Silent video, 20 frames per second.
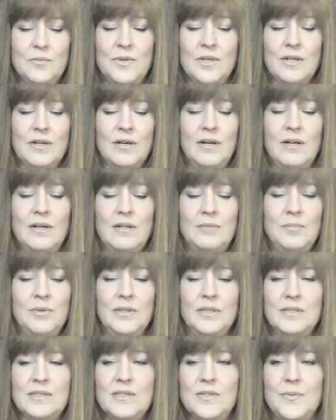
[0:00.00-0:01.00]
One card,
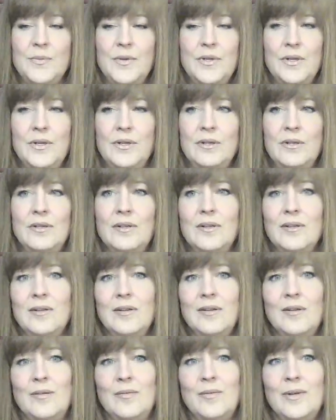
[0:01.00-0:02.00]
please, Spirit.
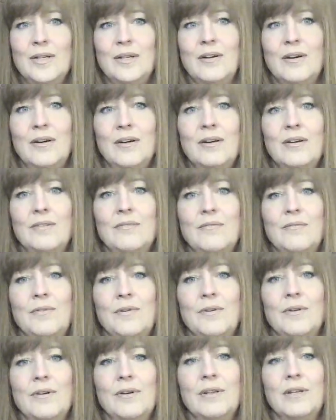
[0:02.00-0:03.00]
One card
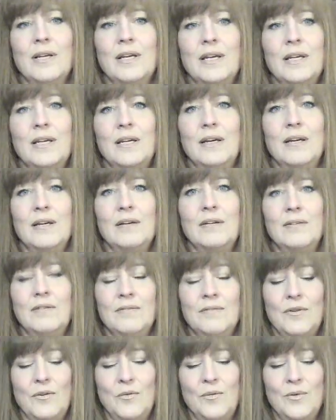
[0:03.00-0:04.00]
for the King
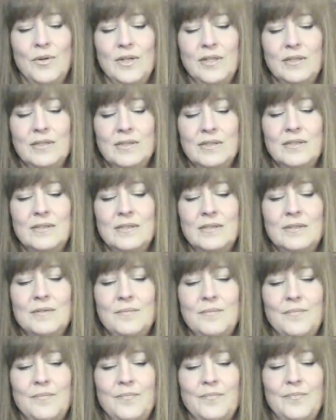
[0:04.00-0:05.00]
of Coins.
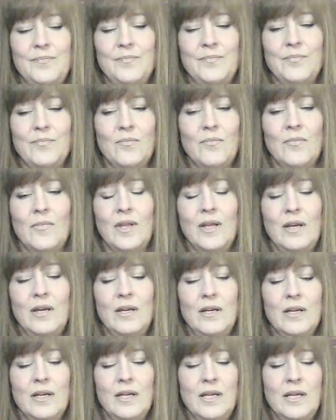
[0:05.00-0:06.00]

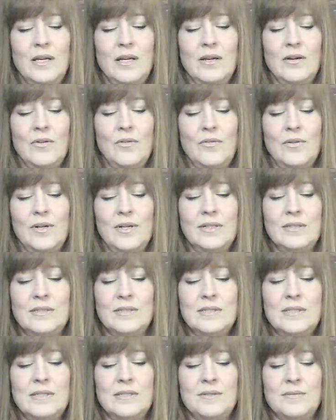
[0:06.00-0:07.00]
King of
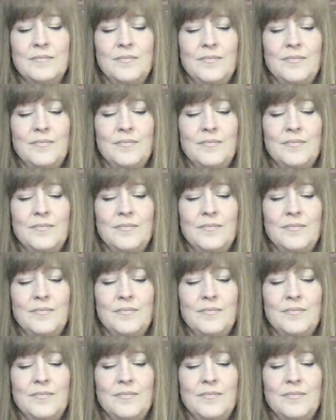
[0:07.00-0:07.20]
Coins.